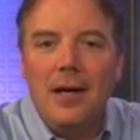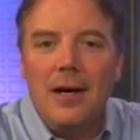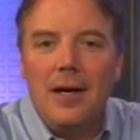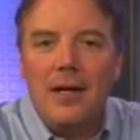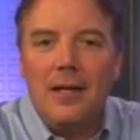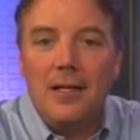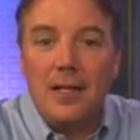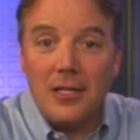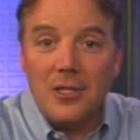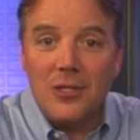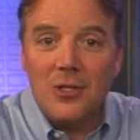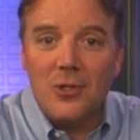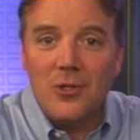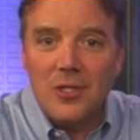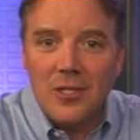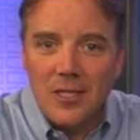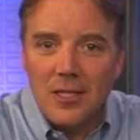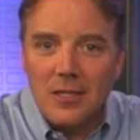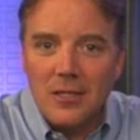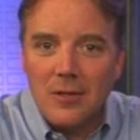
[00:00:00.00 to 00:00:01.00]
Uh,
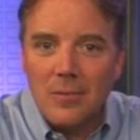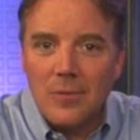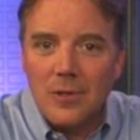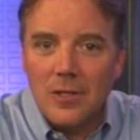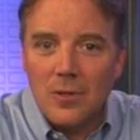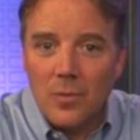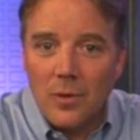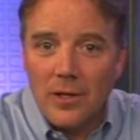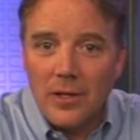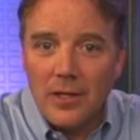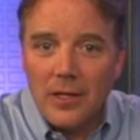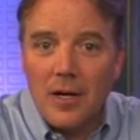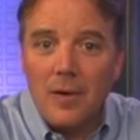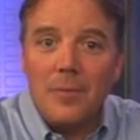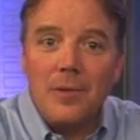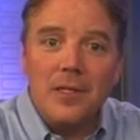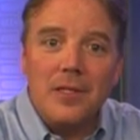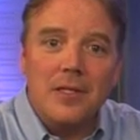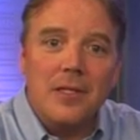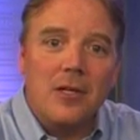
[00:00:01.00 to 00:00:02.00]
Clustered Systems is one of the
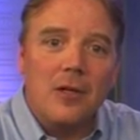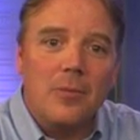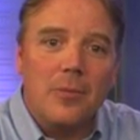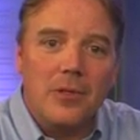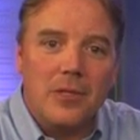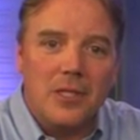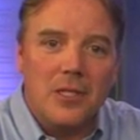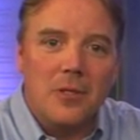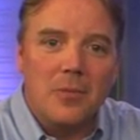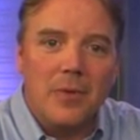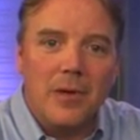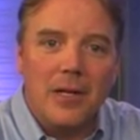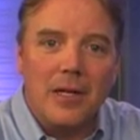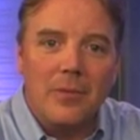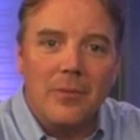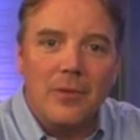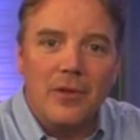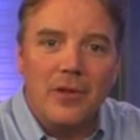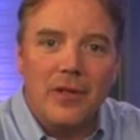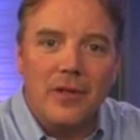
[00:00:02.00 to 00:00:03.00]
companies that are
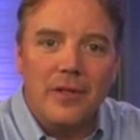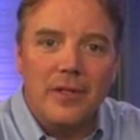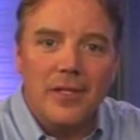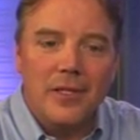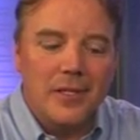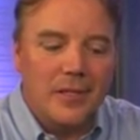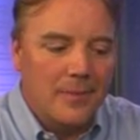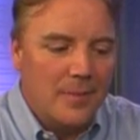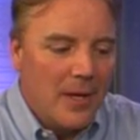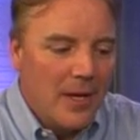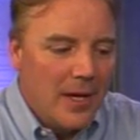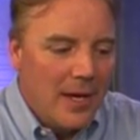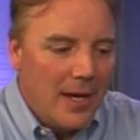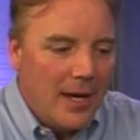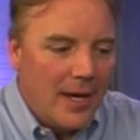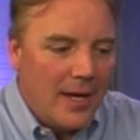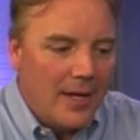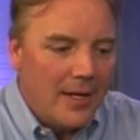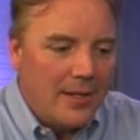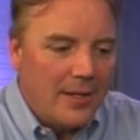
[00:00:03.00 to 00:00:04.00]
participating within this.
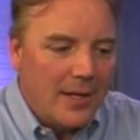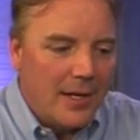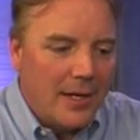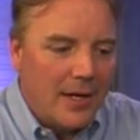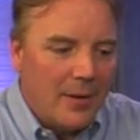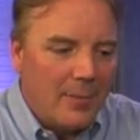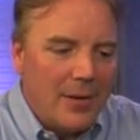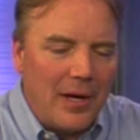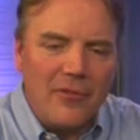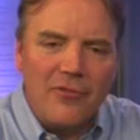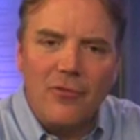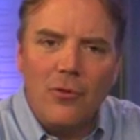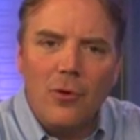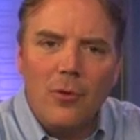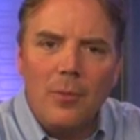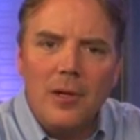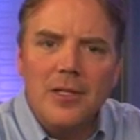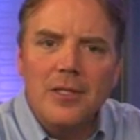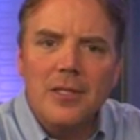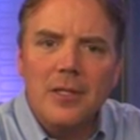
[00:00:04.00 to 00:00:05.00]
And uh, about
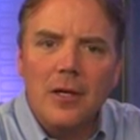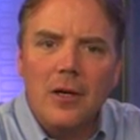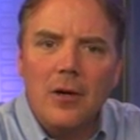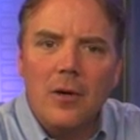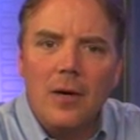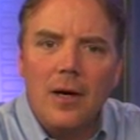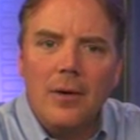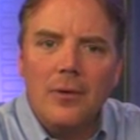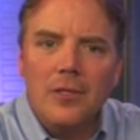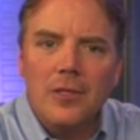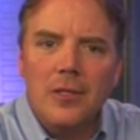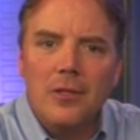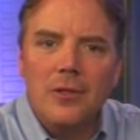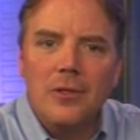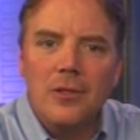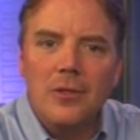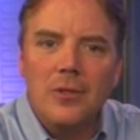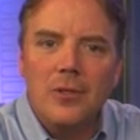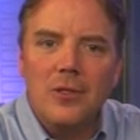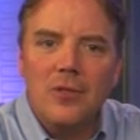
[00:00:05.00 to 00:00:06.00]
four months ago, I was
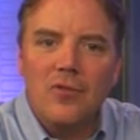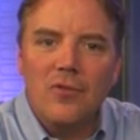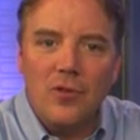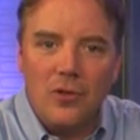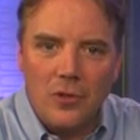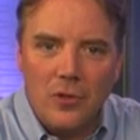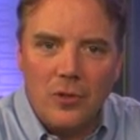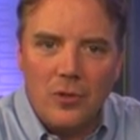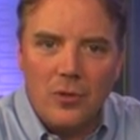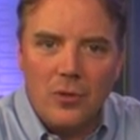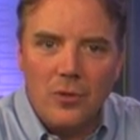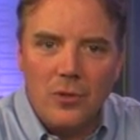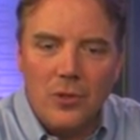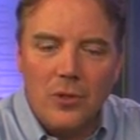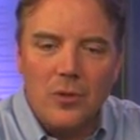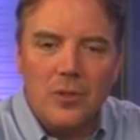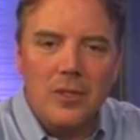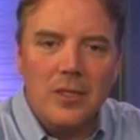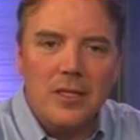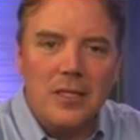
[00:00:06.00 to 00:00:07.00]
introduced to Phil
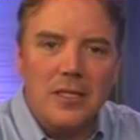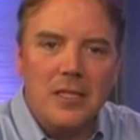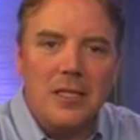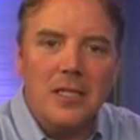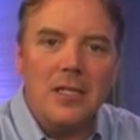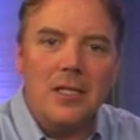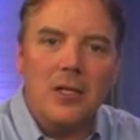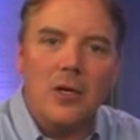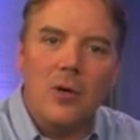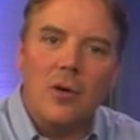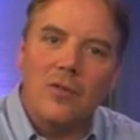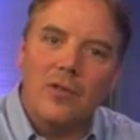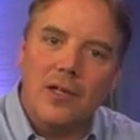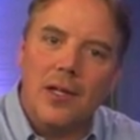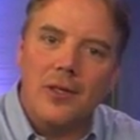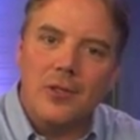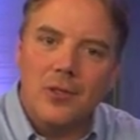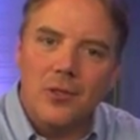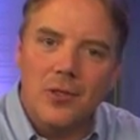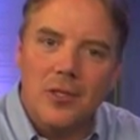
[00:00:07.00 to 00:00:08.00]
Hughes, who's the CEO of
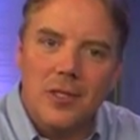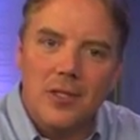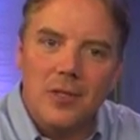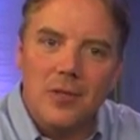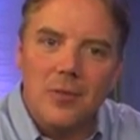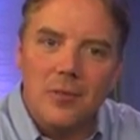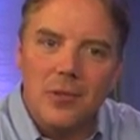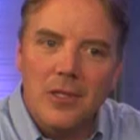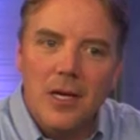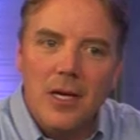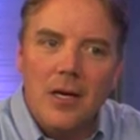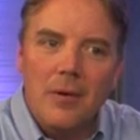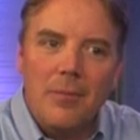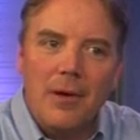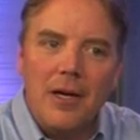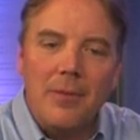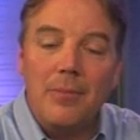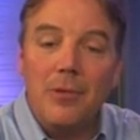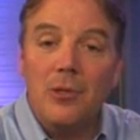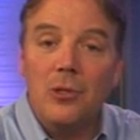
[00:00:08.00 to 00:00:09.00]
Clustered Systems,
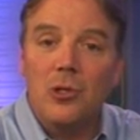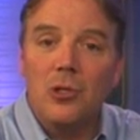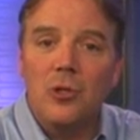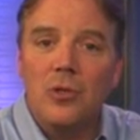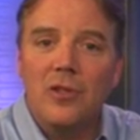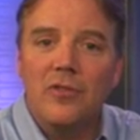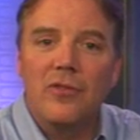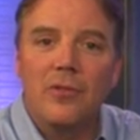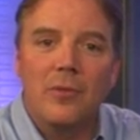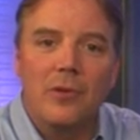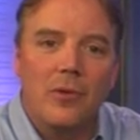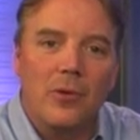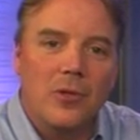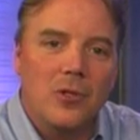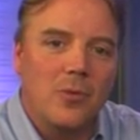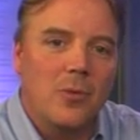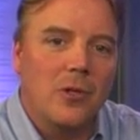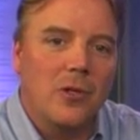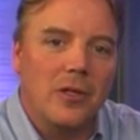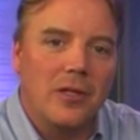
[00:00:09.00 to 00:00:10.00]
by Bill Tschudi from the
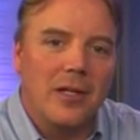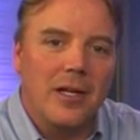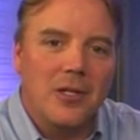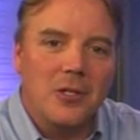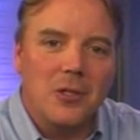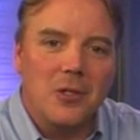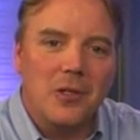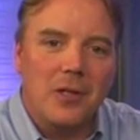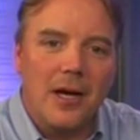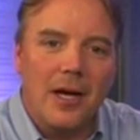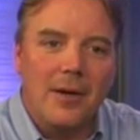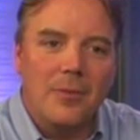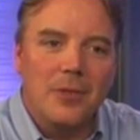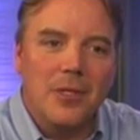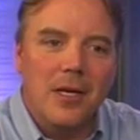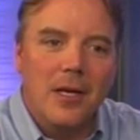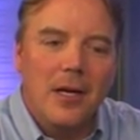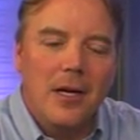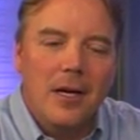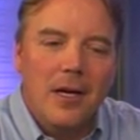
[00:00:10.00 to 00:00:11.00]
Lawrence Berkeley National
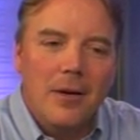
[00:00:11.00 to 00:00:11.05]
Labs.